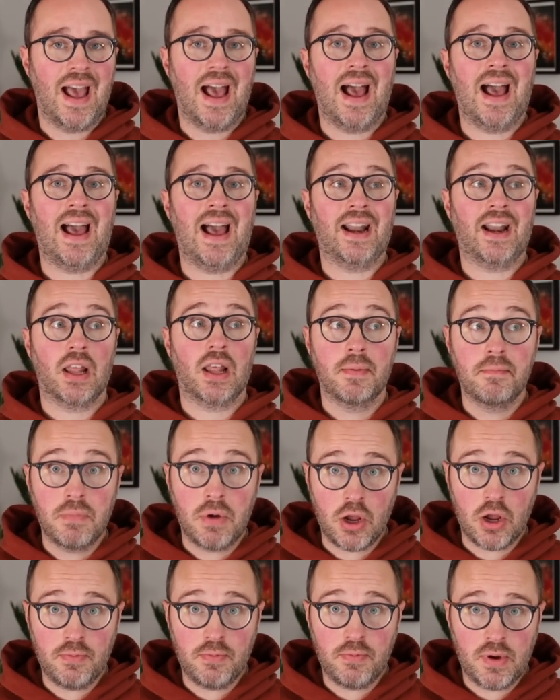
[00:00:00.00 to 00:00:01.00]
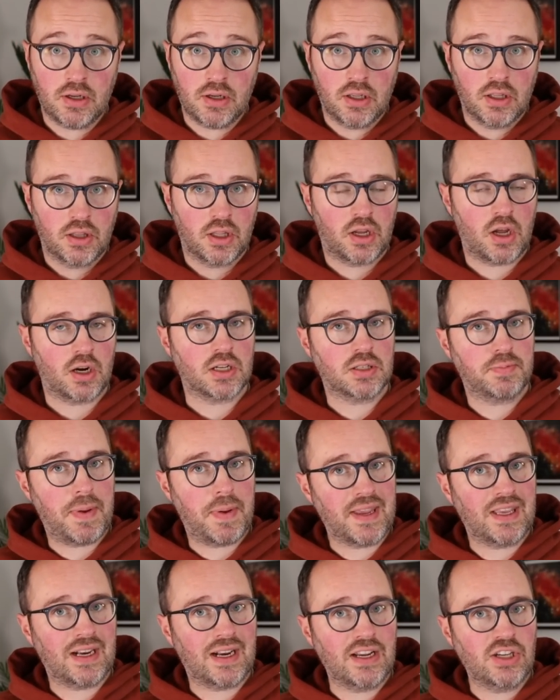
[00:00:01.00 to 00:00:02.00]
And at the moment, the kind of
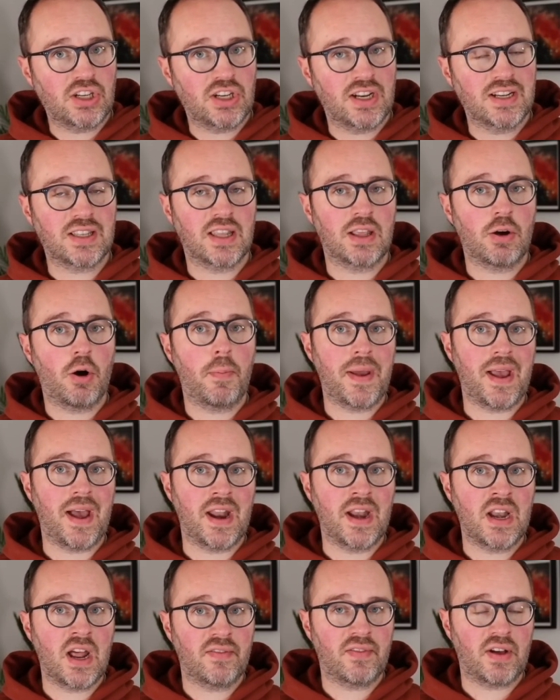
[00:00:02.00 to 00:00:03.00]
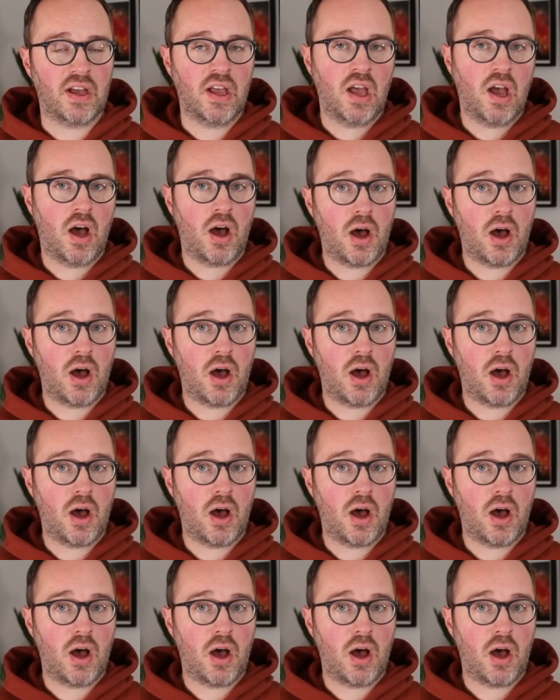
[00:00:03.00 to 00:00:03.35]
speculation is that there will be another